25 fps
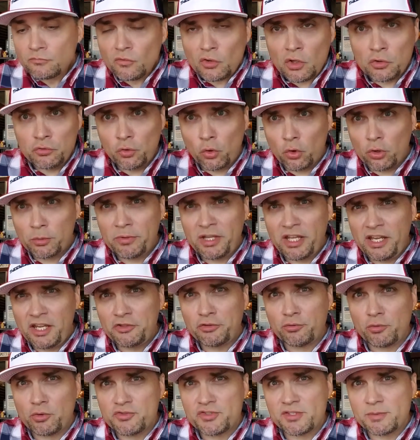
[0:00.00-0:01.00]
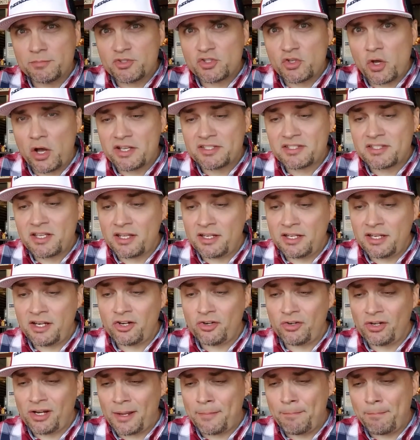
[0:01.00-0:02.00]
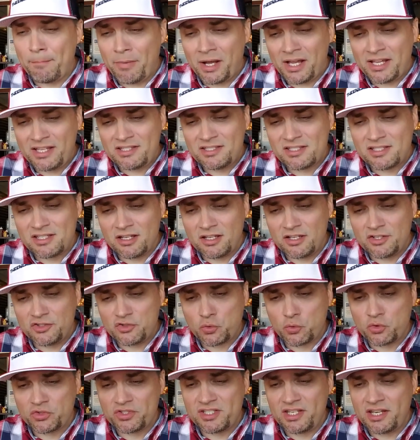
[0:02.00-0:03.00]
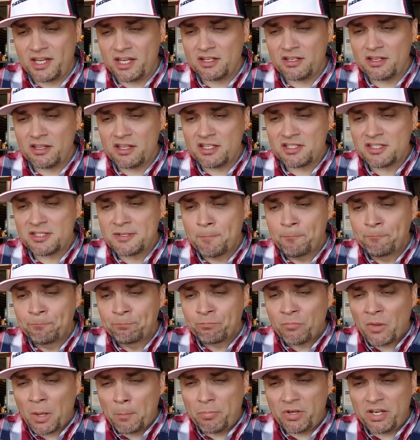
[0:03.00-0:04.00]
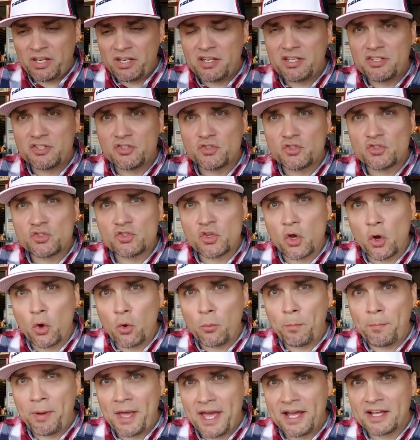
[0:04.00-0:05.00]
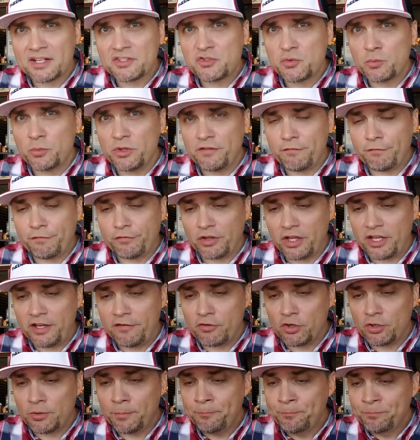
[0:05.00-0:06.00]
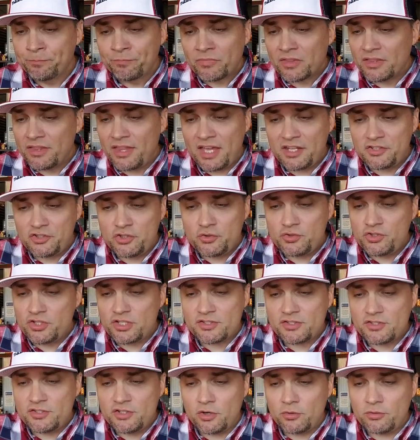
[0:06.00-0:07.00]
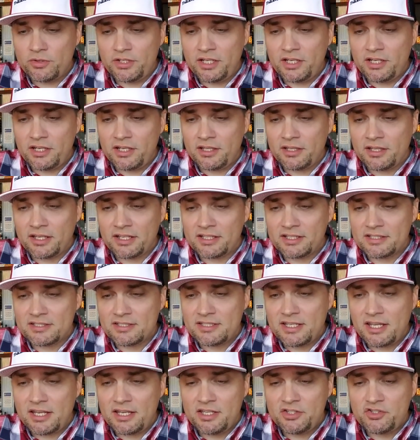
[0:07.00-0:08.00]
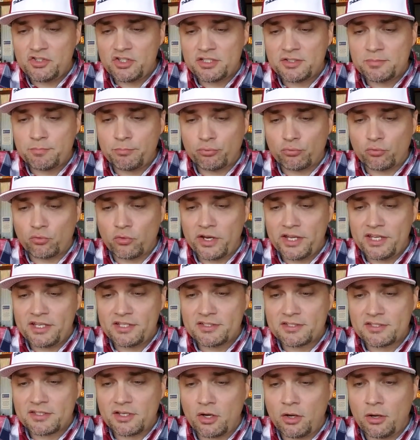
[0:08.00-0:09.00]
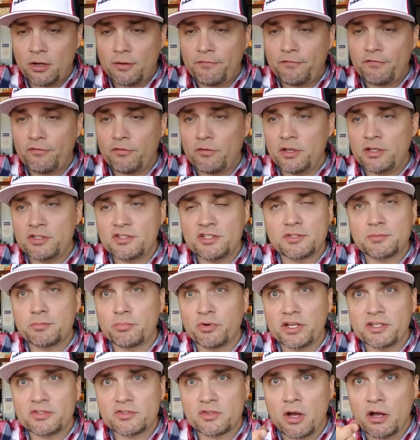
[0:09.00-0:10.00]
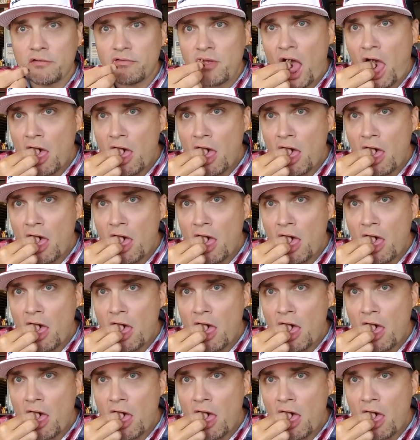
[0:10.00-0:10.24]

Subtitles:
Normally I throw some sauce on here and I might towards the end of this, but it is so packed with flavor that you just don't need it. And like I said, it just breaks off. It just breaks off.